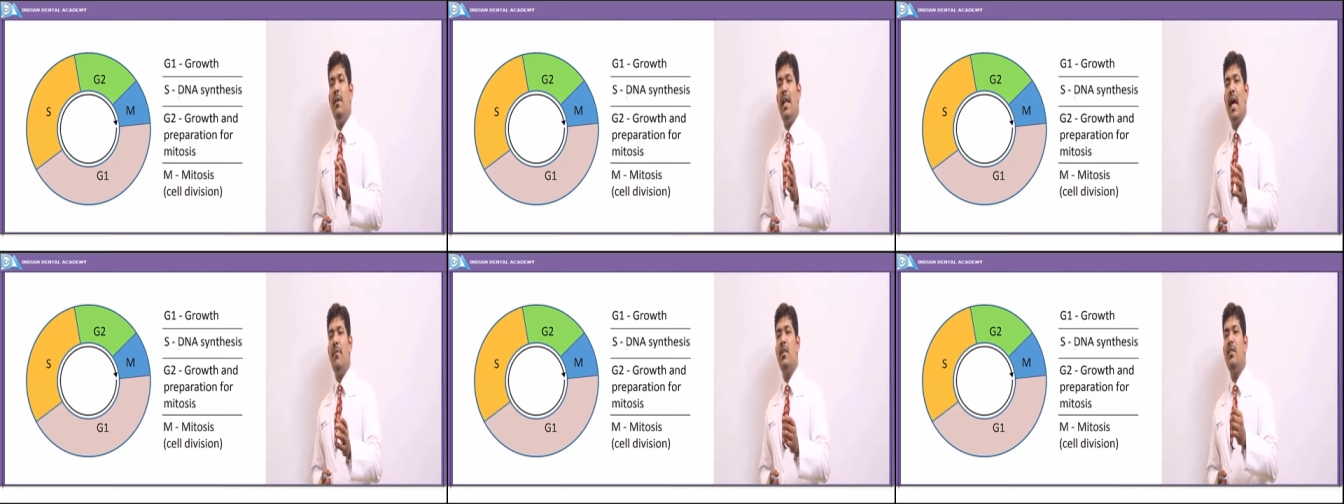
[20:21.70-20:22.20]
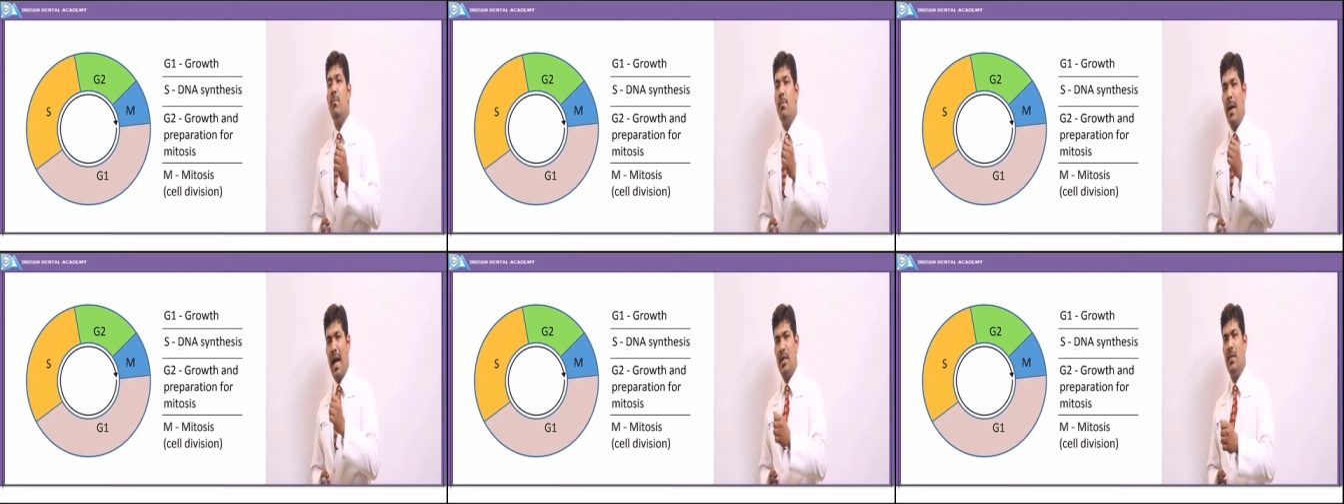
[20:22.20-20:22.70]
will have its
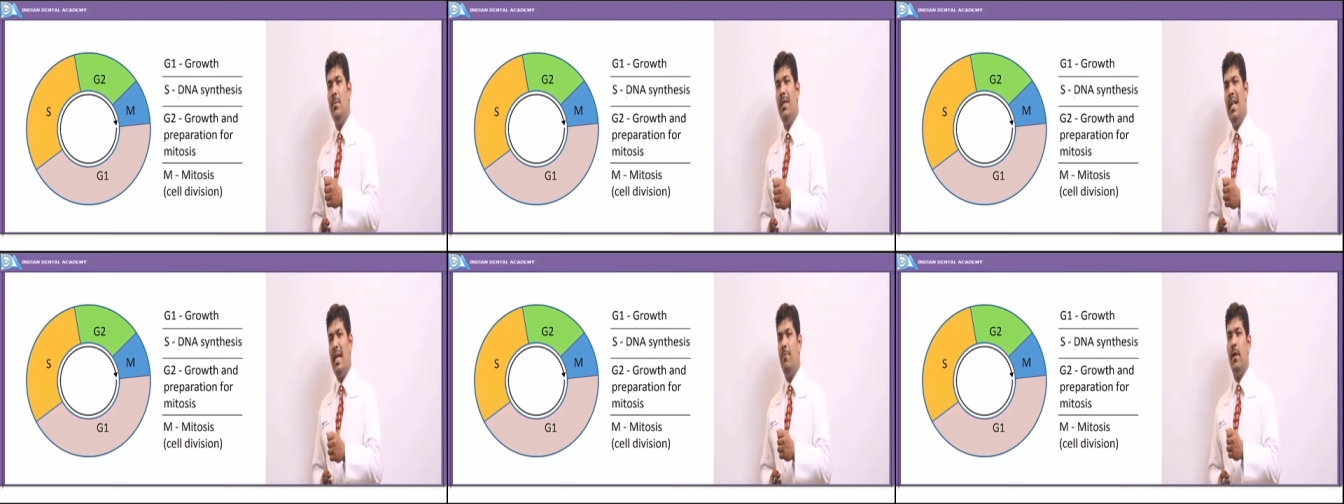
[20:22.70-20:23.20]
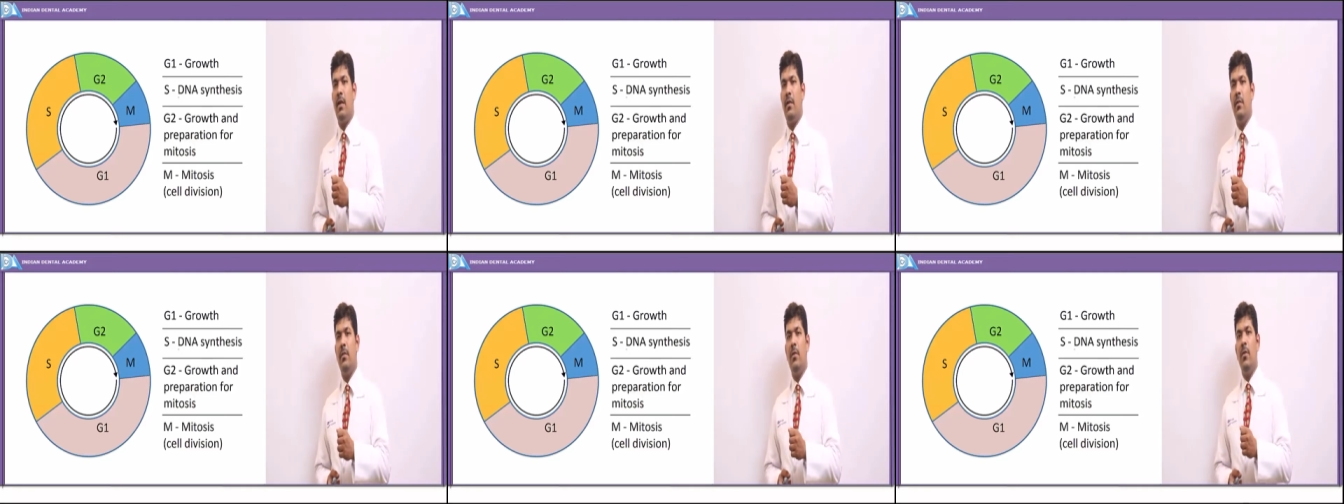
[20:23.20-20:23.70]
maximal
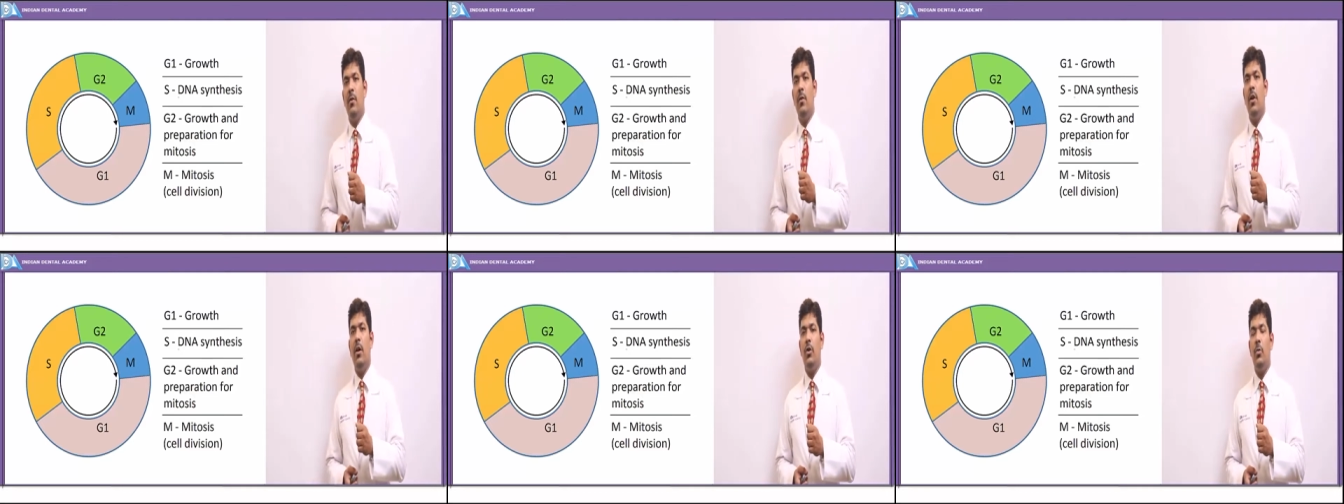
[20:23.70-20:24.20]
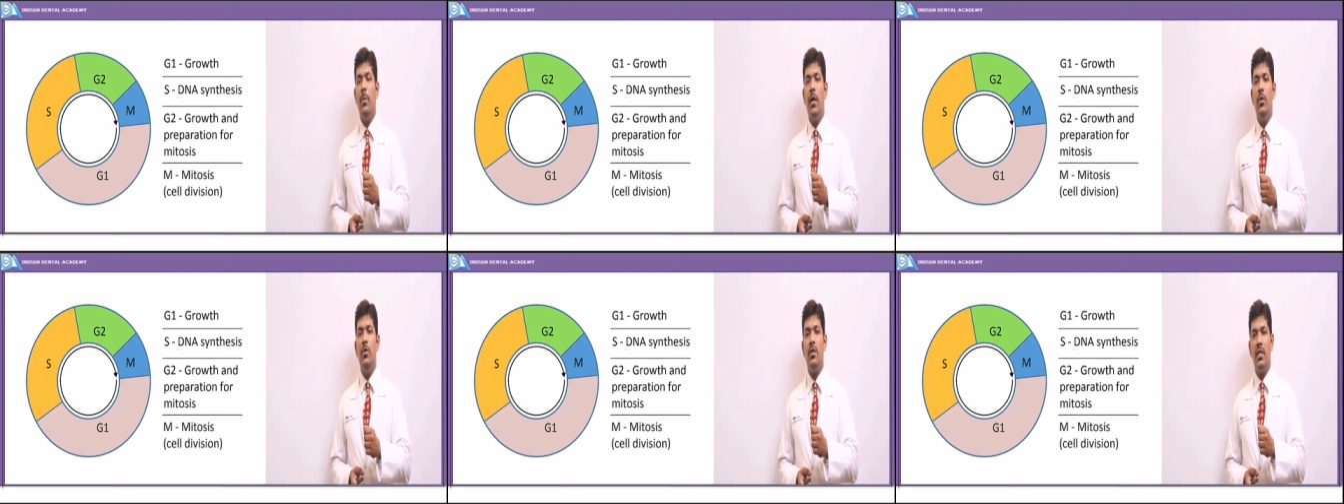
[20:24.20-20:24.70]
effect uh, to
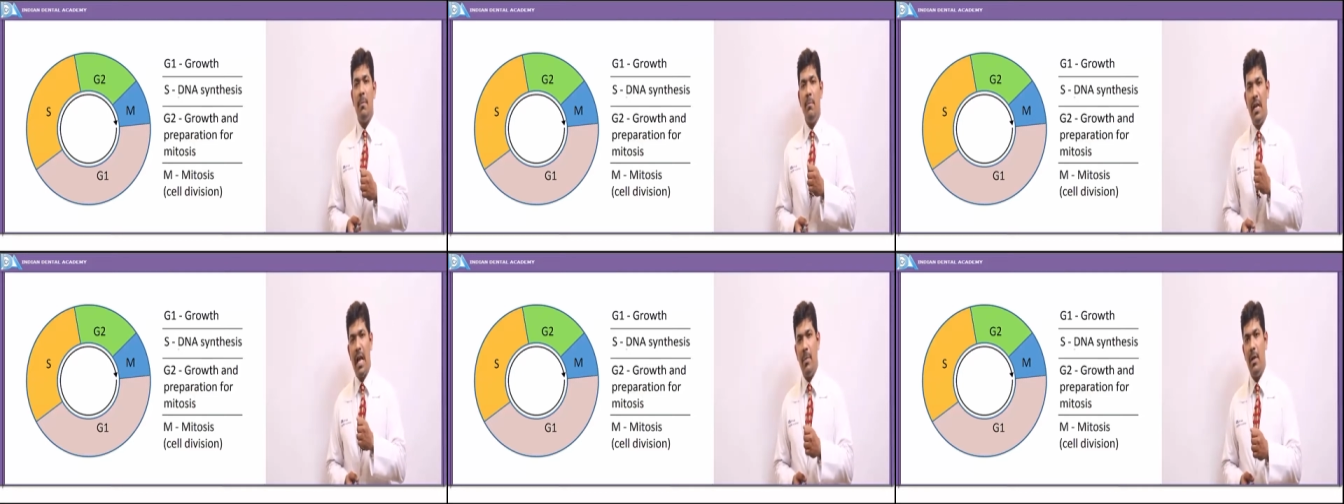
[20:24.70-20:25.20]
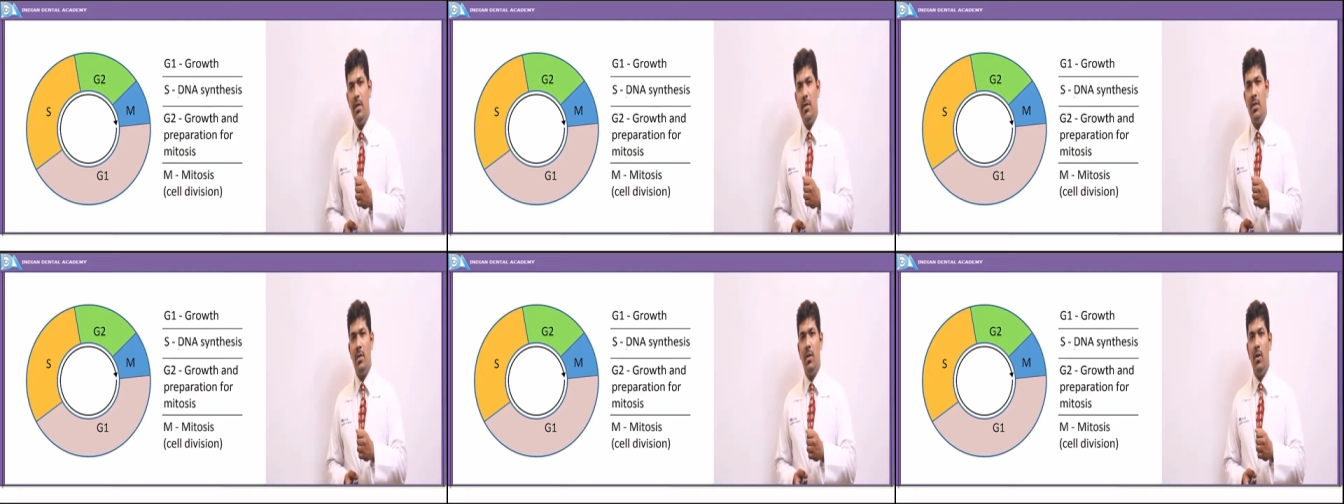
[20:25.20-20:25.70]
produce some
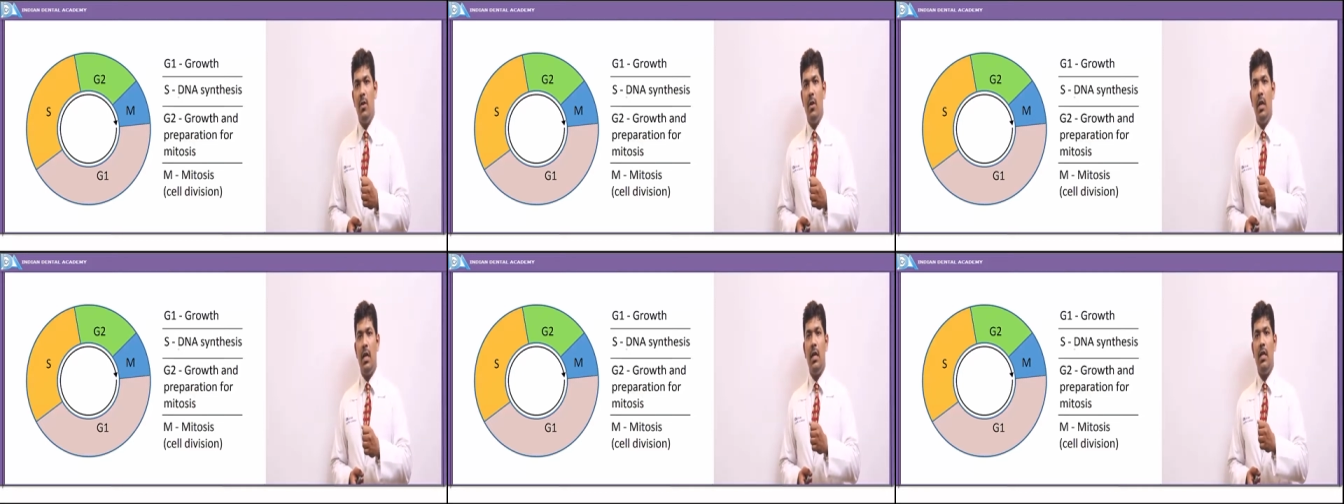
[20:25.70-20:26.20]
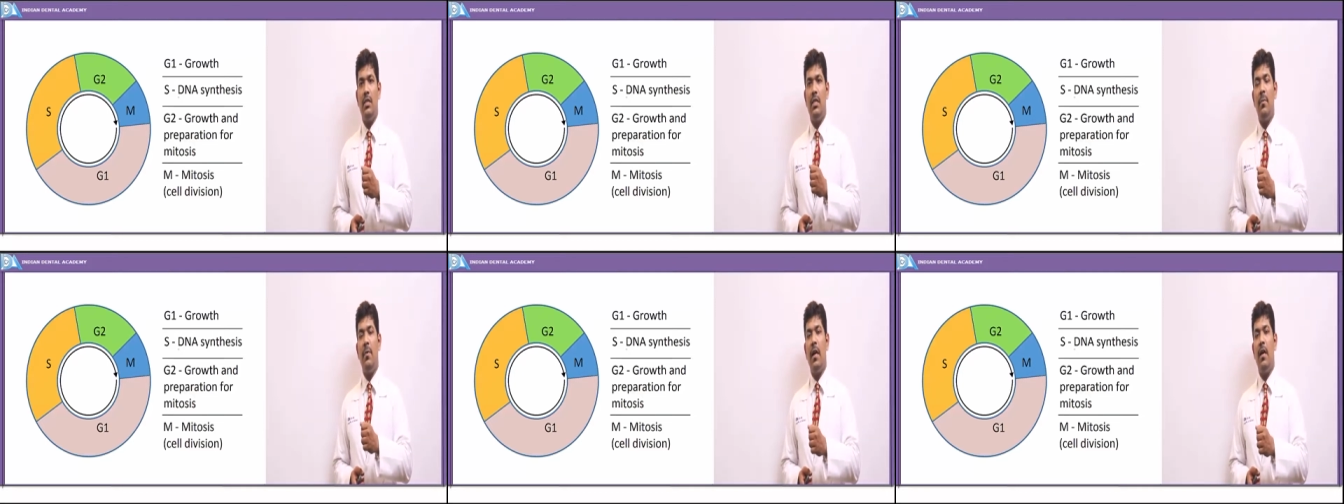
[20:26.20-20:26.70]
damage or uh, some